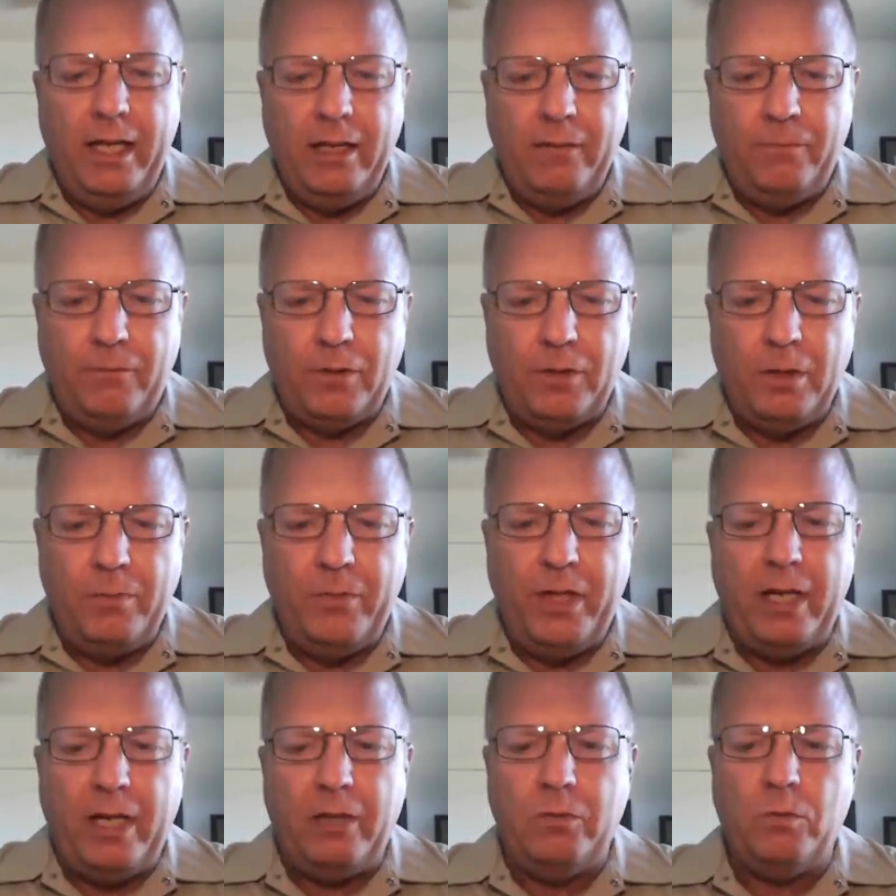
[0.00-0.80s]
And
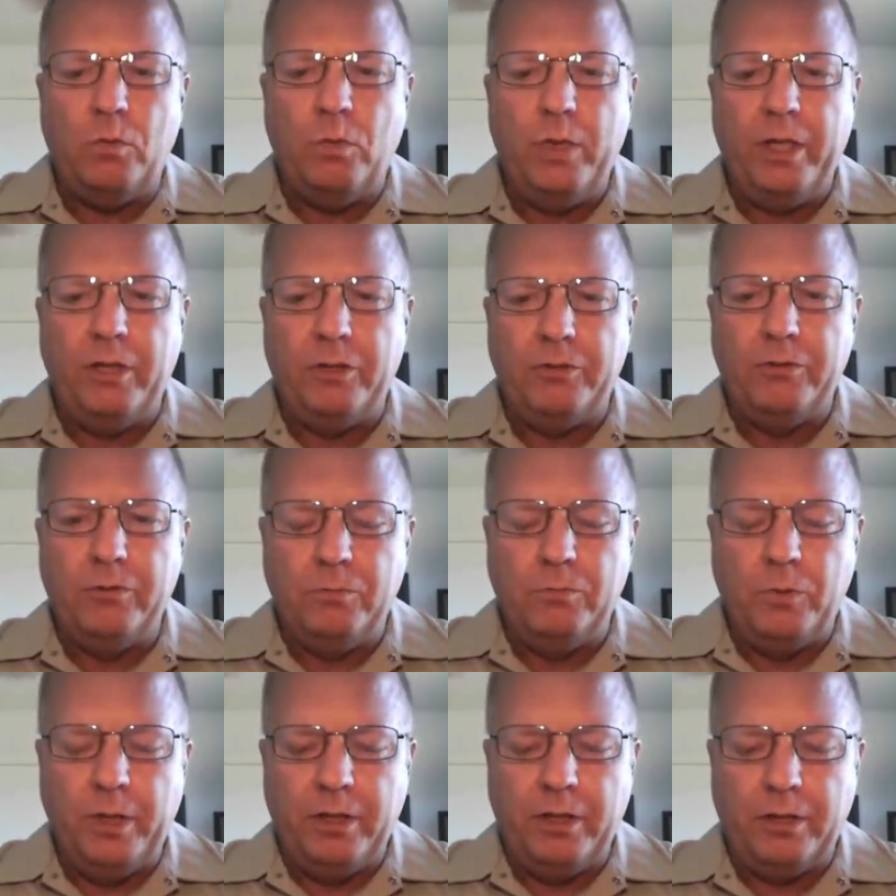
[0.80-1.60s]
from that,
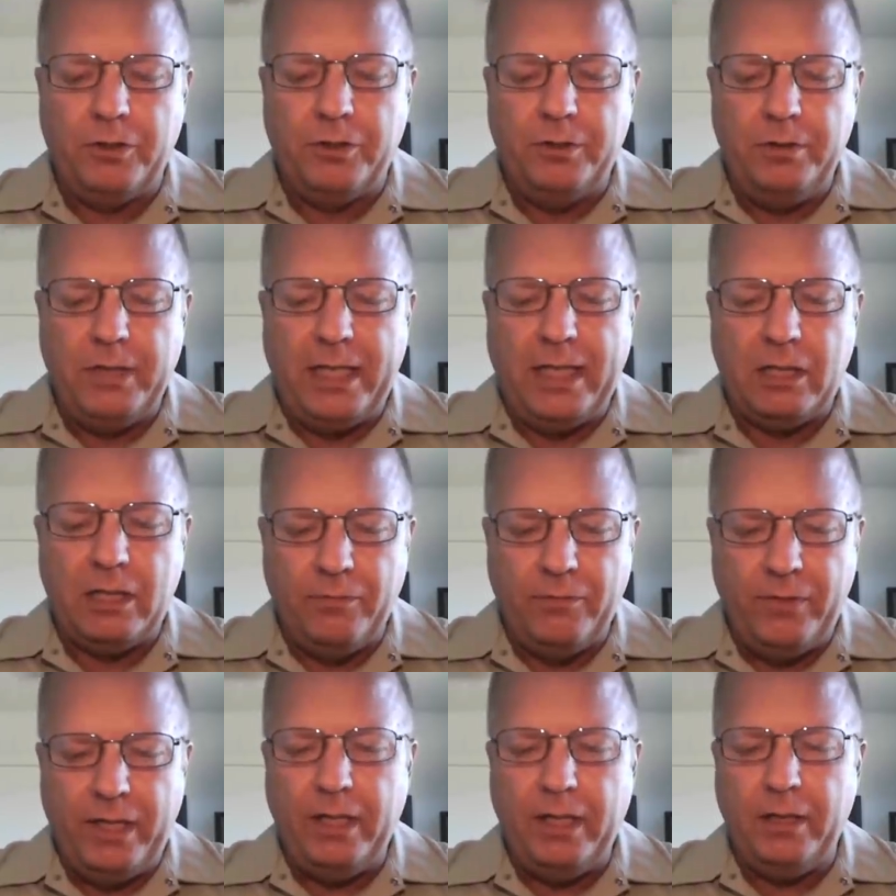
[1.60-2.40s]
we're, we're
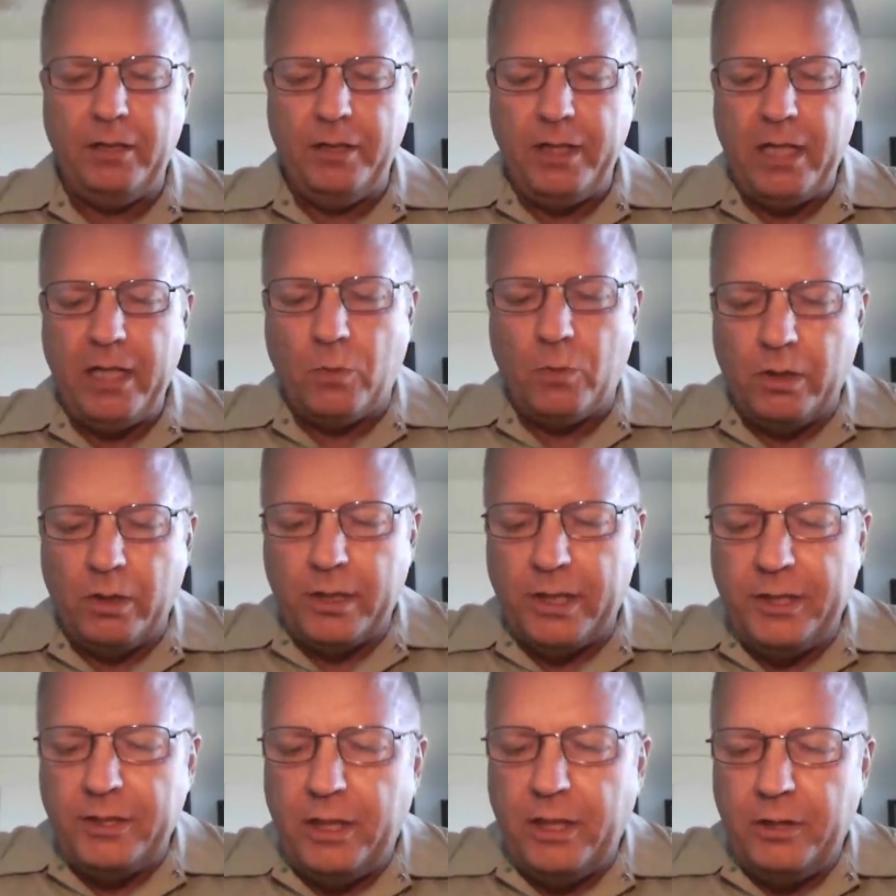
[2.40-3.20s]
activating the
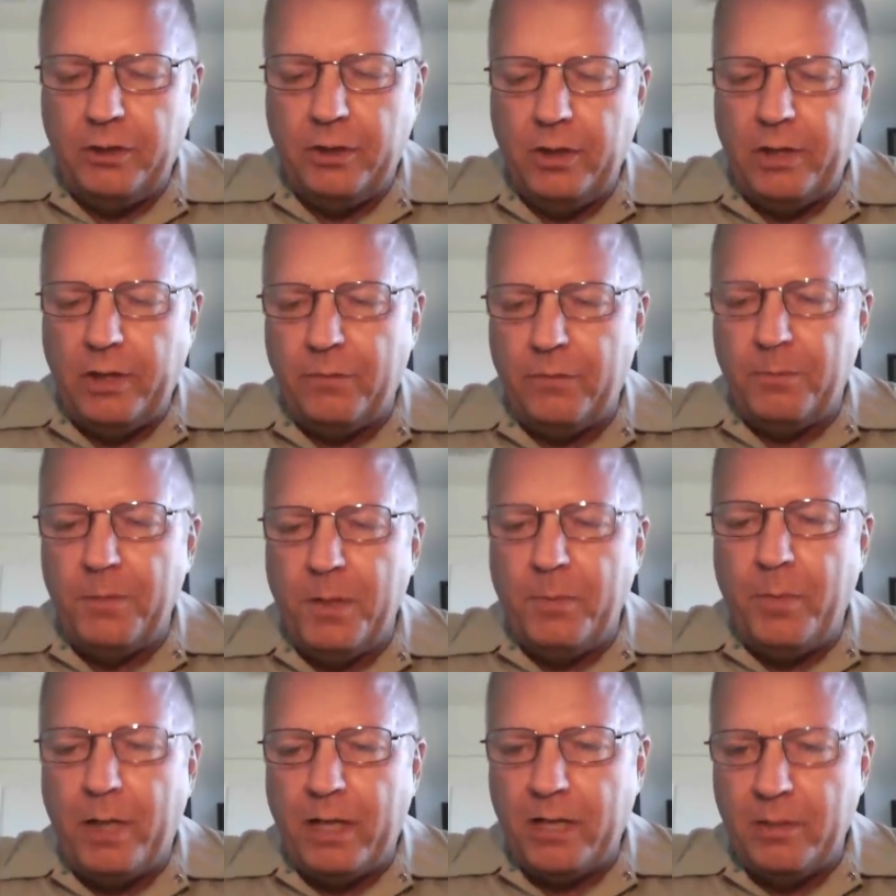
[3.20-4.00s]
network essentially
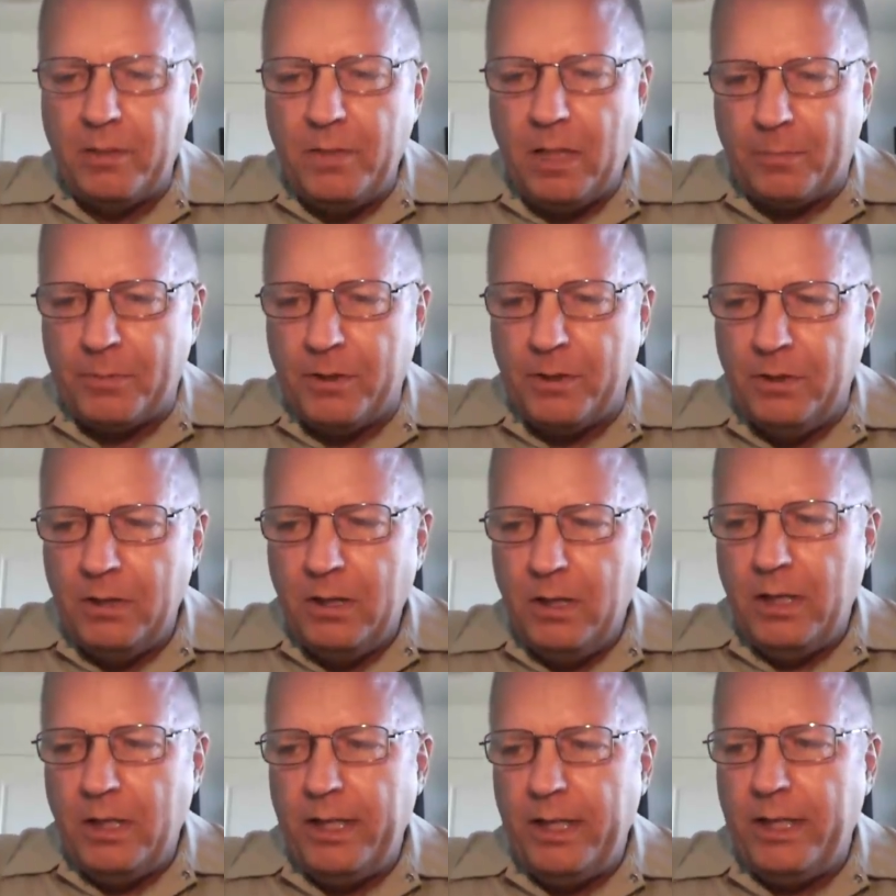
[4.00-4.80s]
from the bottom up.
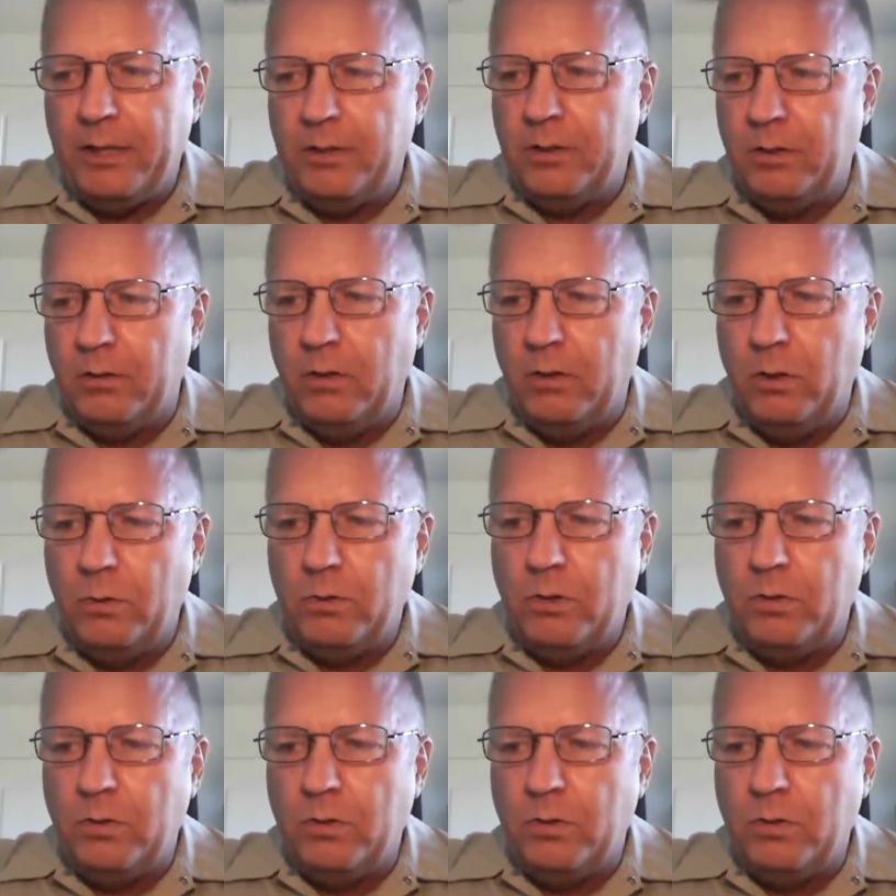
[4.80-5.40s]
It's the